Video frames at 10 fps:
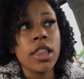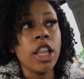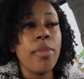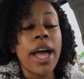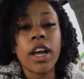
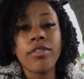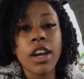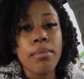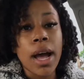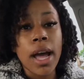the back of
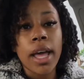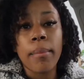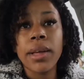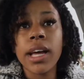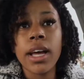your
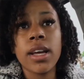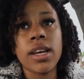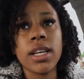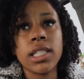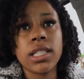mind,
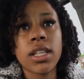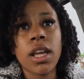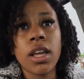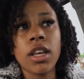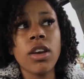because,
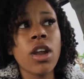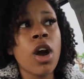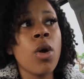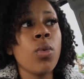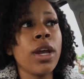you
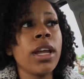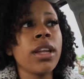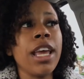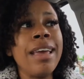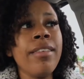know,
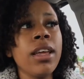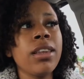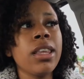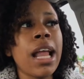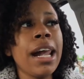when
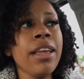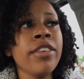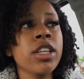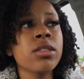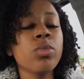even, not
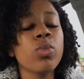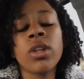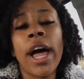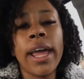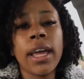even just,
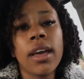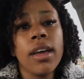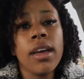like,